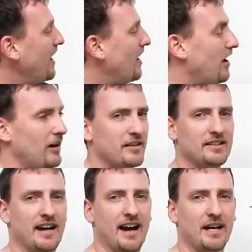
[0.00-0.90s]
All the
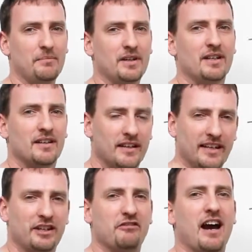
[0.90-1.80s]
time,
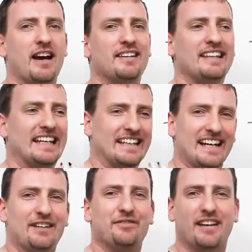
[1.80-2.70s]
he cried
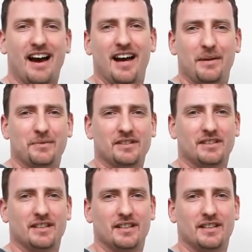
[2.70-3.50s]
enough times